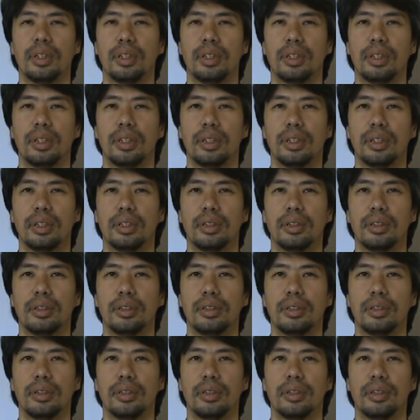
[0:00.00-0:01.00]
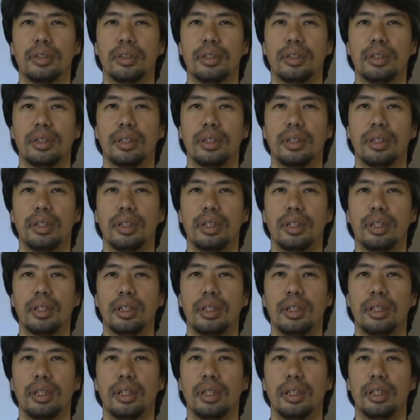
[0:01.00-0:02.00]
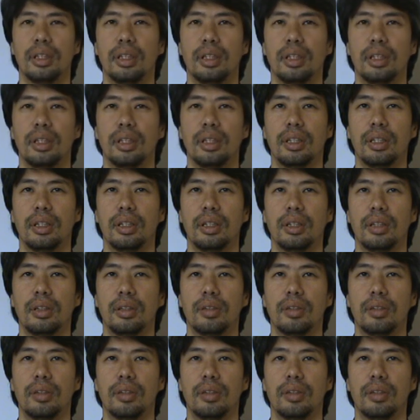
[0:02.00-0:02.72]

No one is speaking in this clip.